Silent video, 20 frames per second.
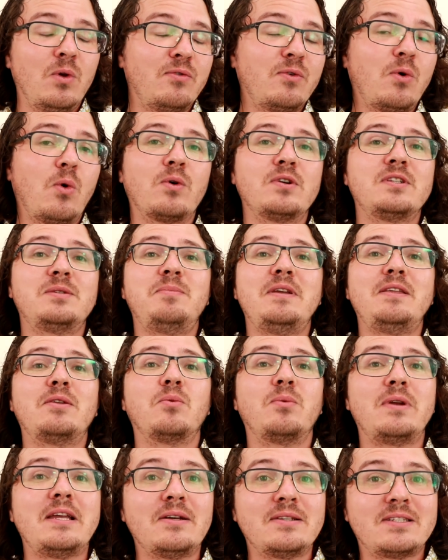of course, be the
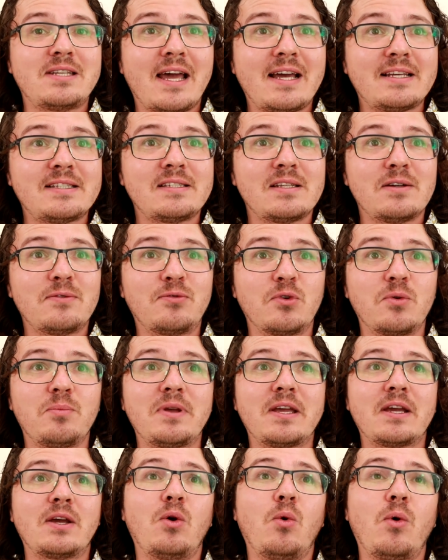real test for
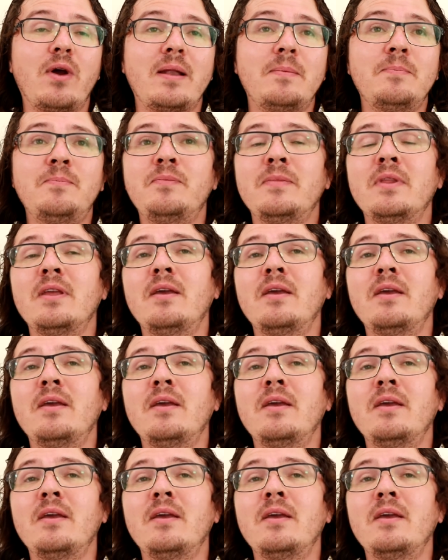Bitcoin.